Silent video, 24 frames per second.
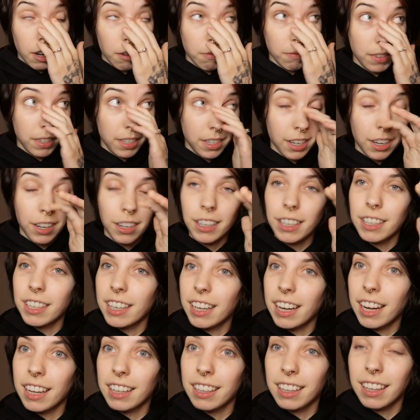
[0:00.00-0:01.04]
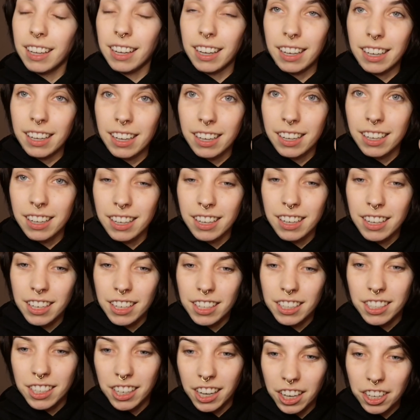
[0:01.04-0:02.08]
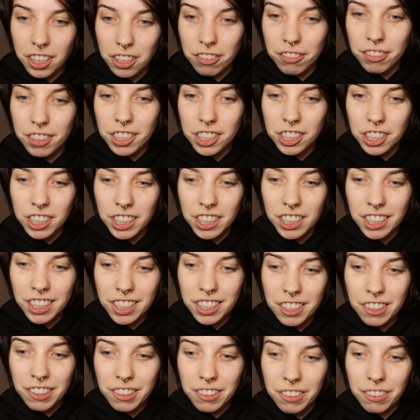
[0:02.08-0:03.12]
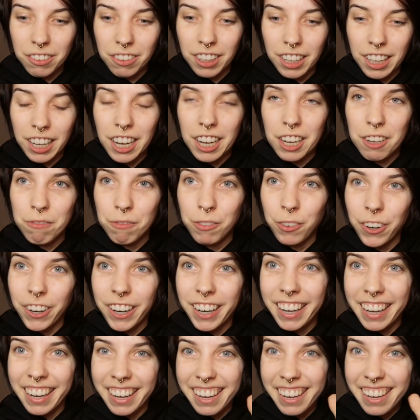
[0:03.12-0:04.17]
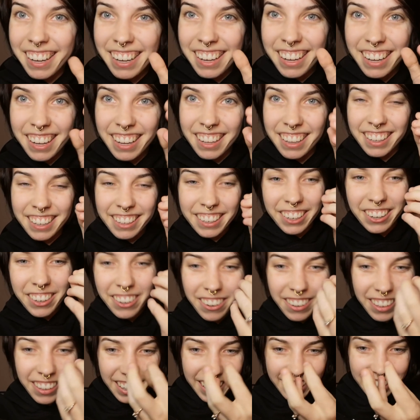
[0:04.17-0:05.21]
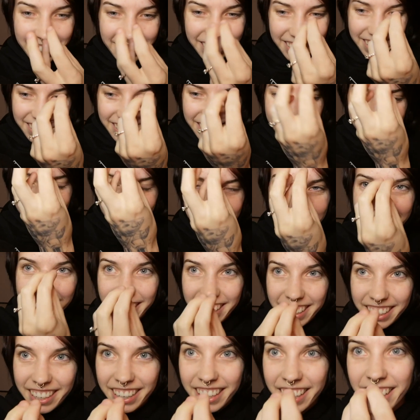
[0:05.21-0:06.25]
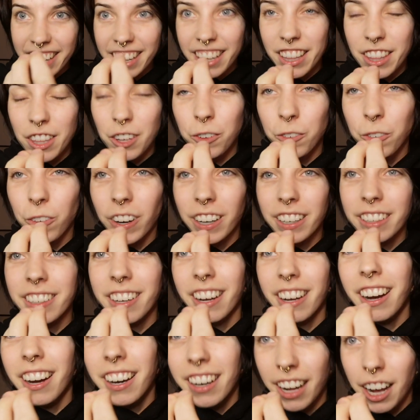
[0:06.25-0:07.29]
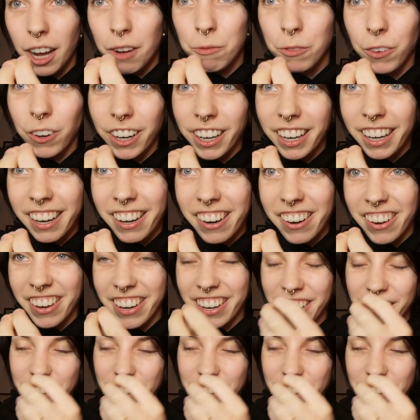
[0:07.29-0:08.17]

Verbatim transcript: Starting to get like tunnel vision while I'm working. Like all I can see is like the one knot I'm working on.